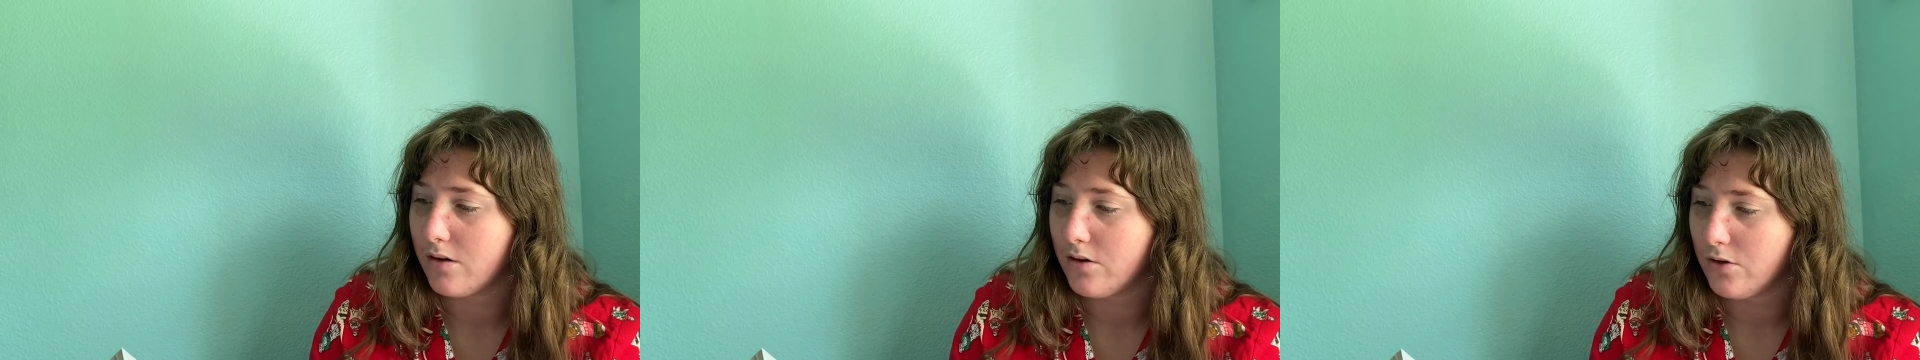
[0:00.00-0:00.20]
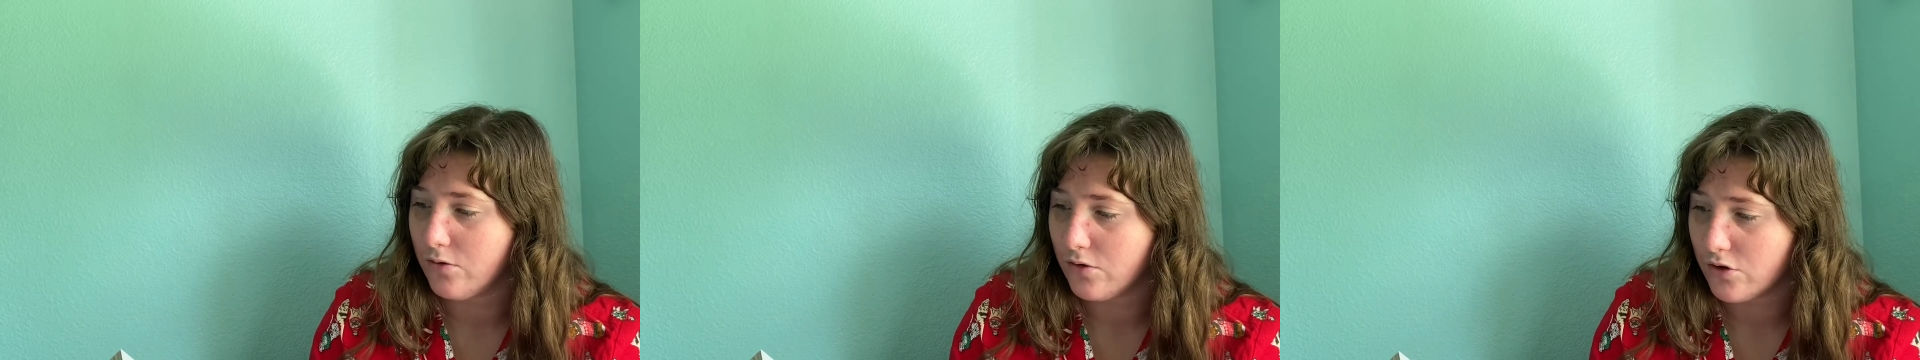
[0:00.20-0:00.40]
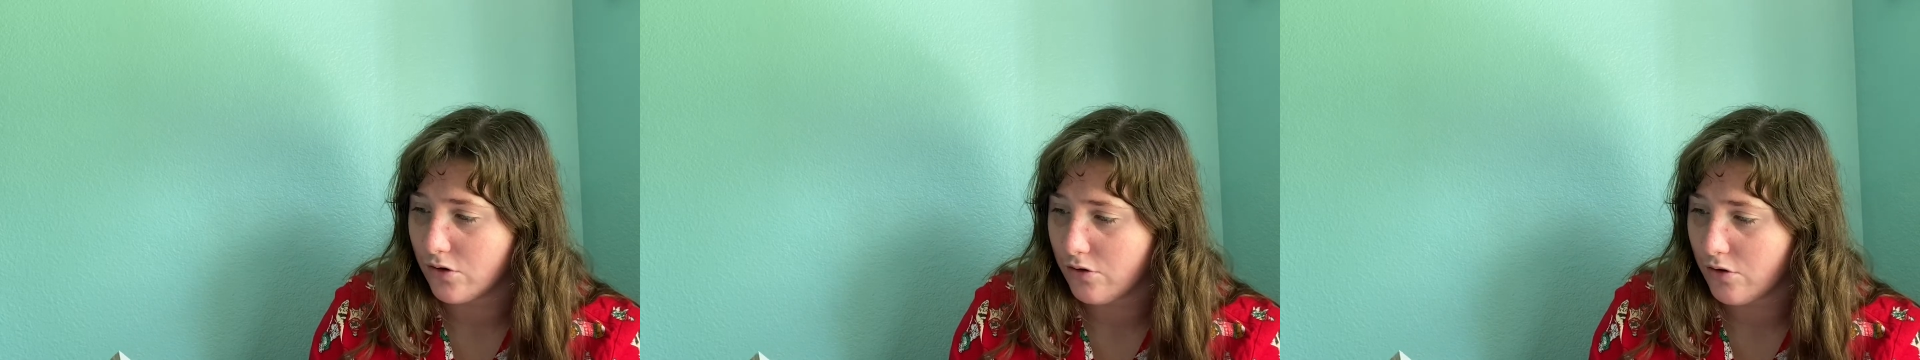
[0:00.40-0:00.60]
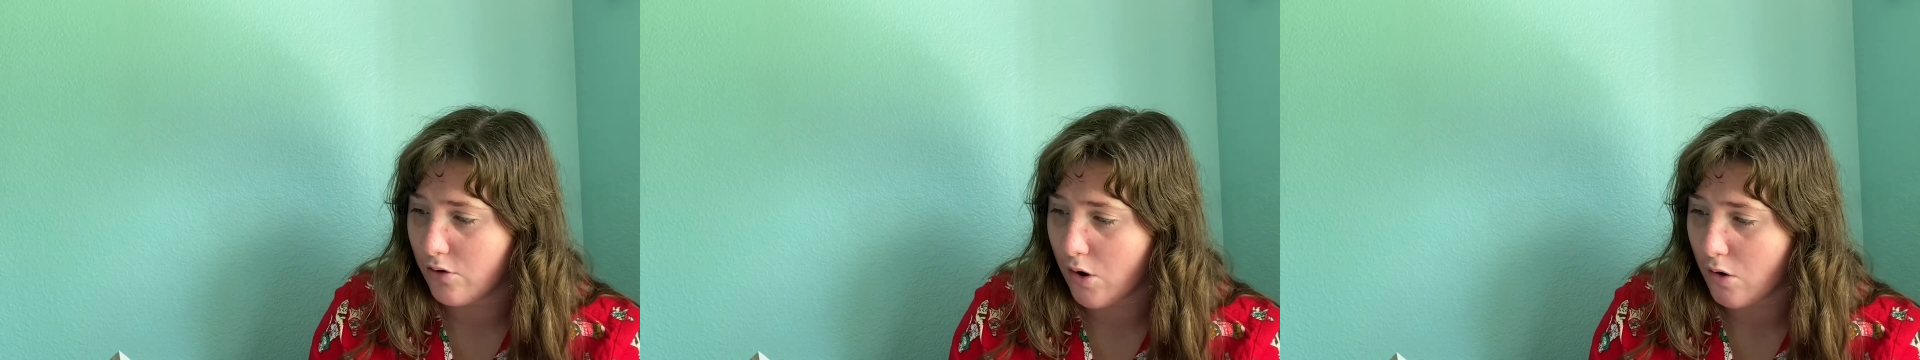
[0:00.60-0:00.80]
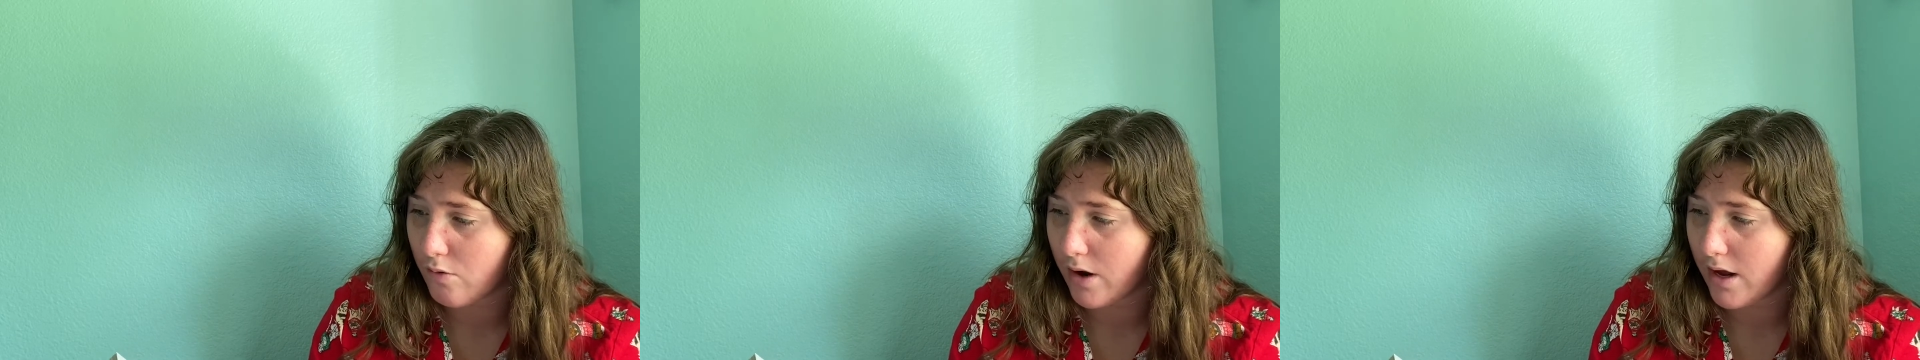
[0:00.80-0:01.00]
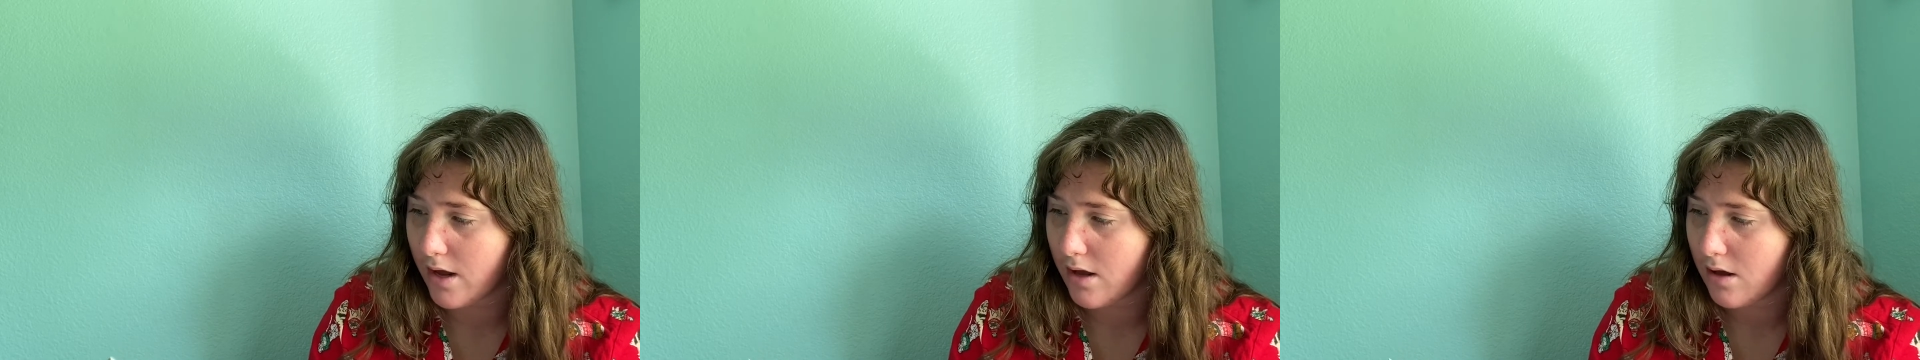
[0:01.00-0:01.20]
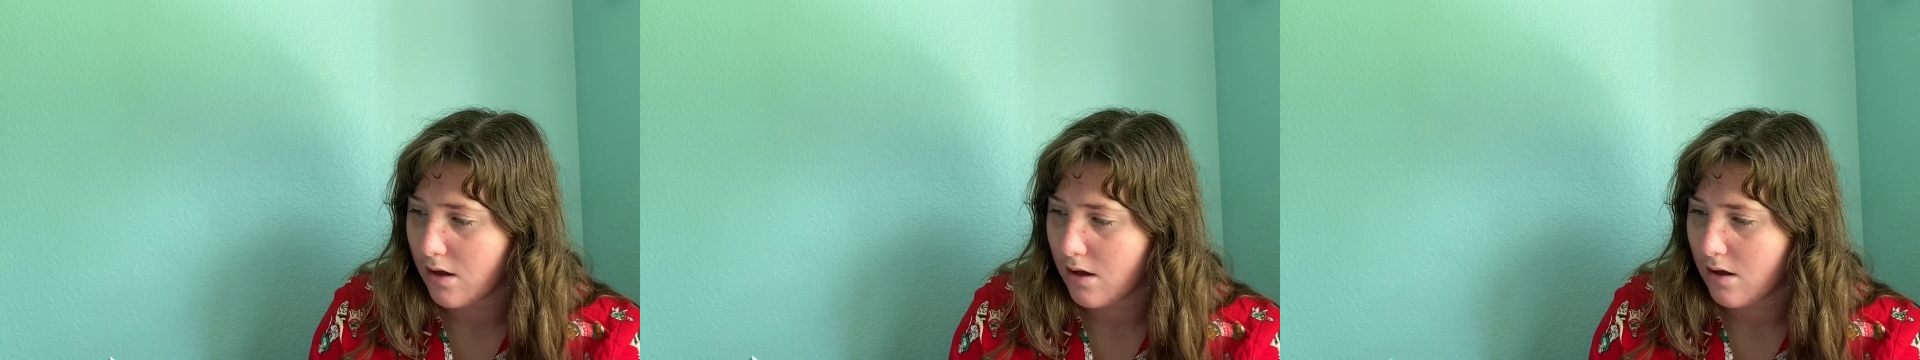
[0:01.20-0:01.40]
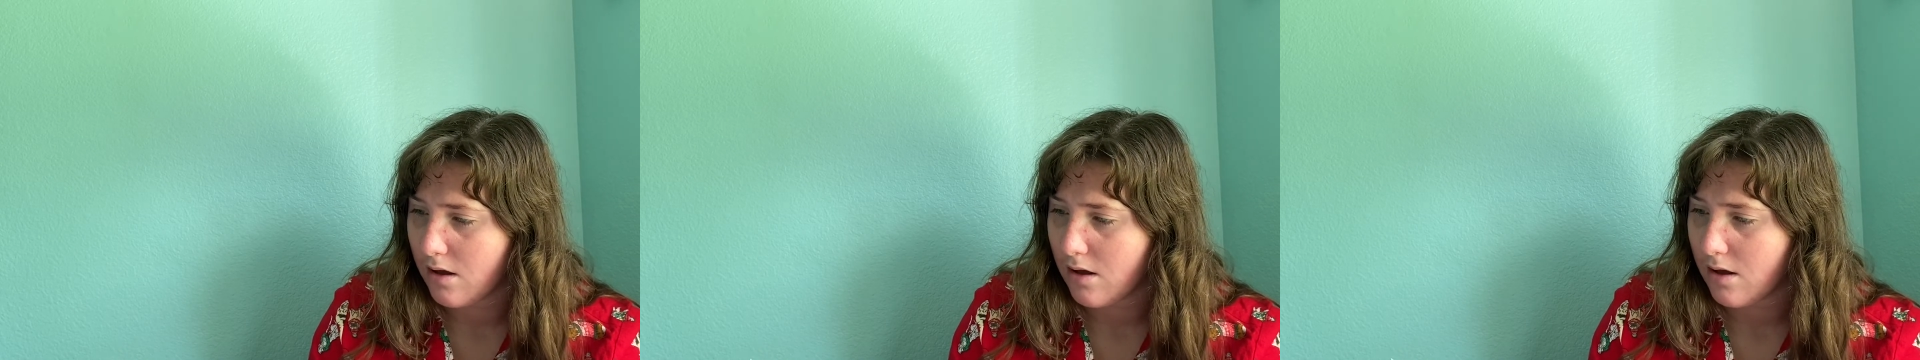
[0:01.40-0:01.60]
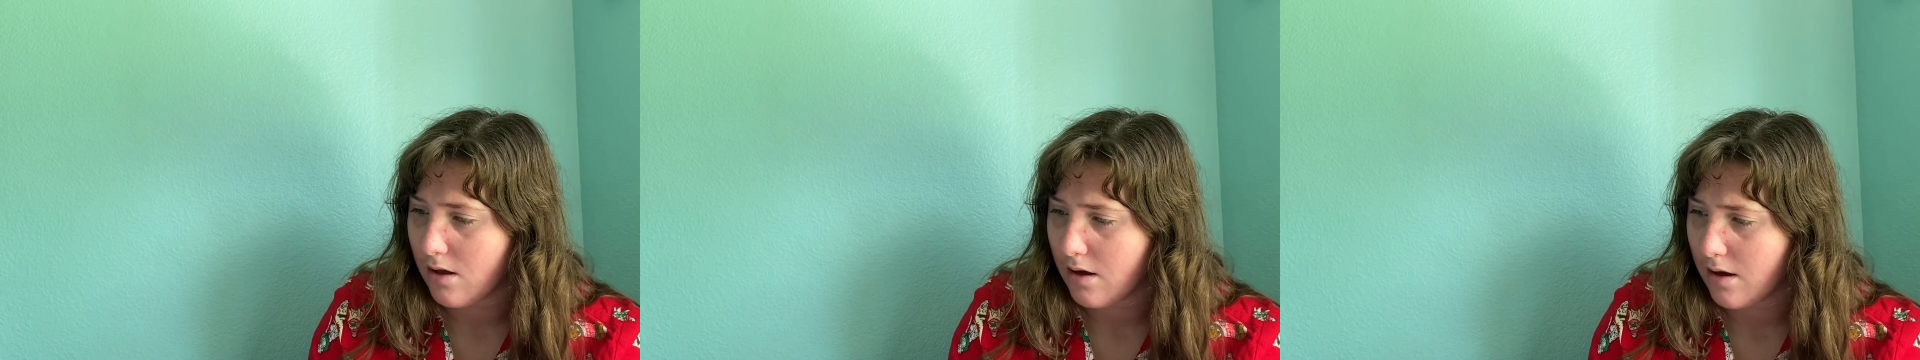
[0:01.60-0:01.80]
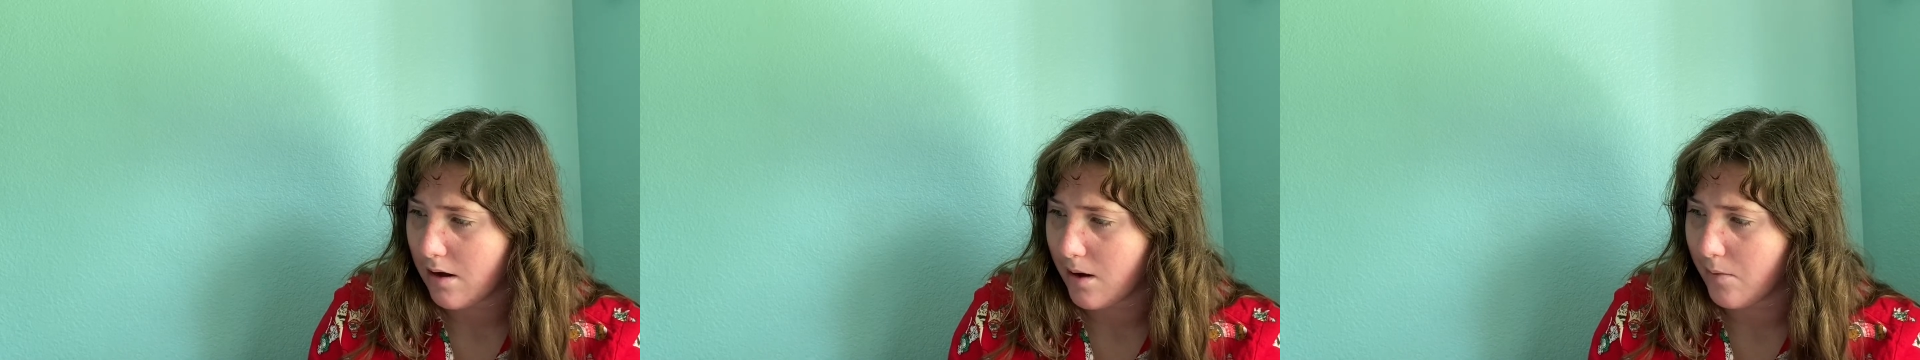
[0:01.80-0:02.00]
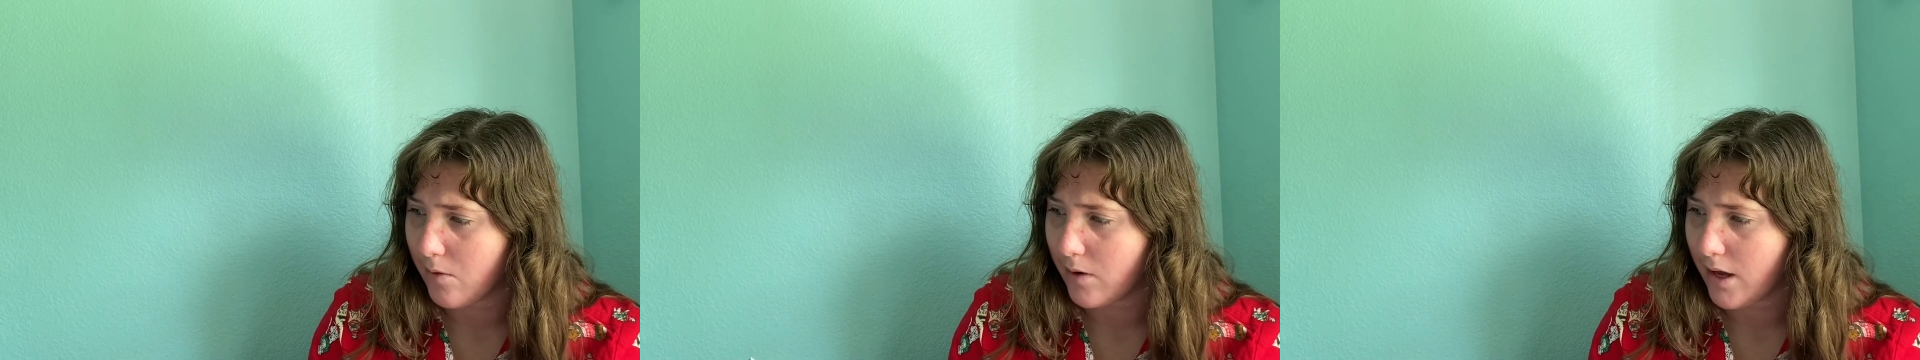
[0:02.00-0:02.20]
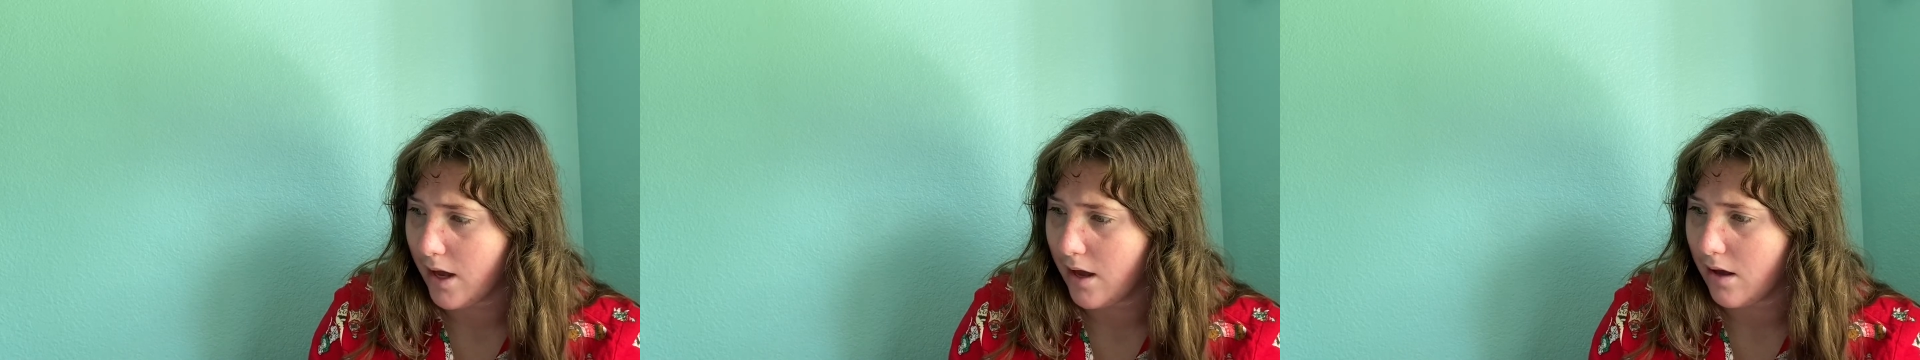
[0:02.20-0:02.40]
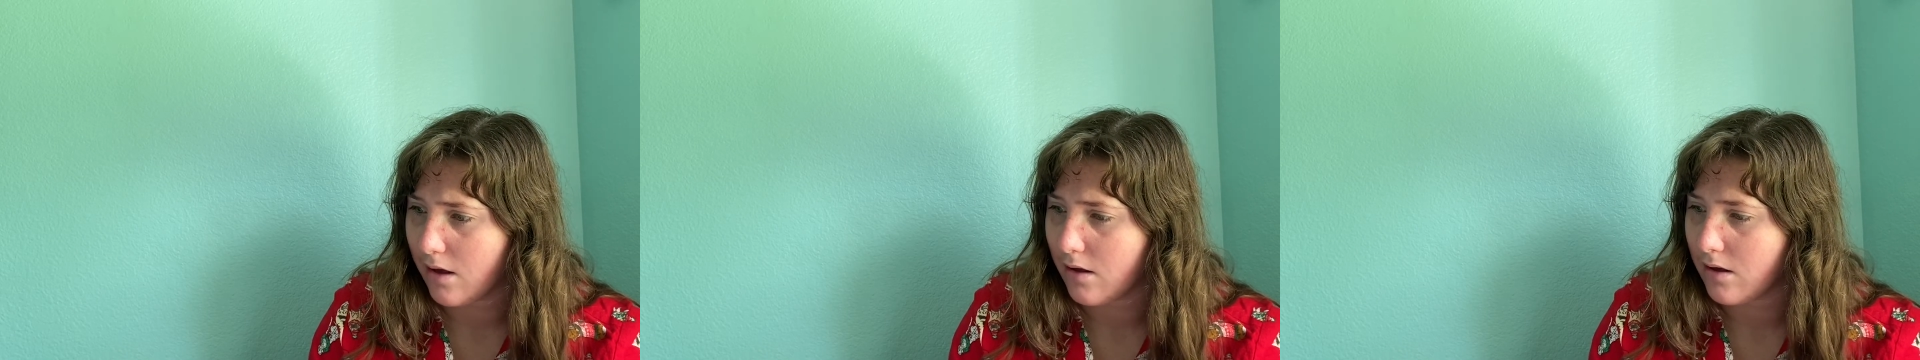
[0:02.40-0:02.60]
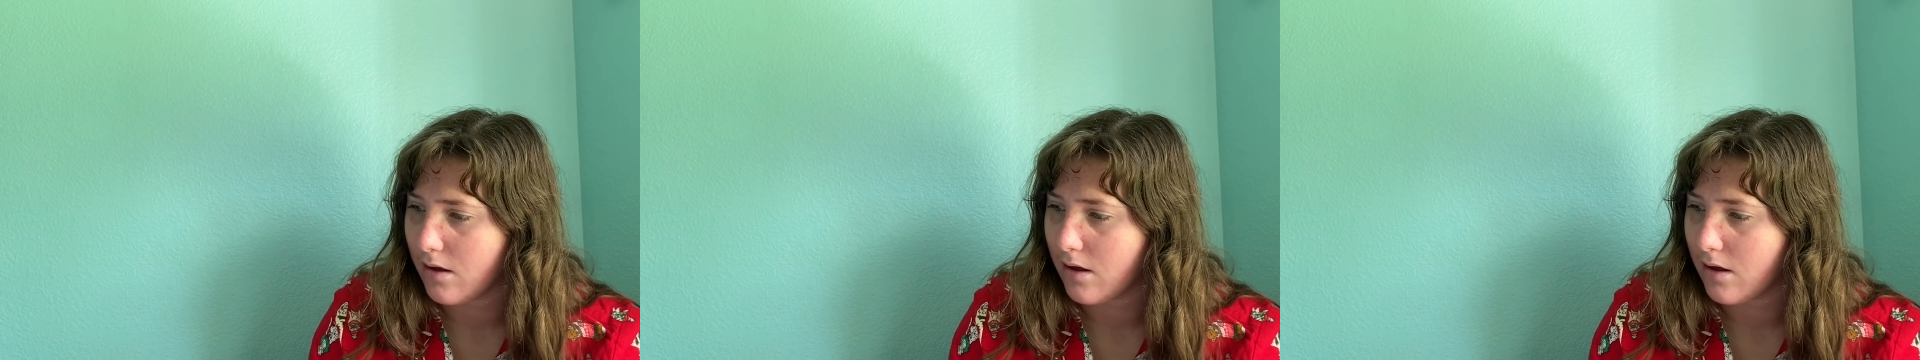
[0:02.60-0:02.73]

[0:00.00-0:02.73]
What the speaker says: "You sure you're all right?" "I'm okay,"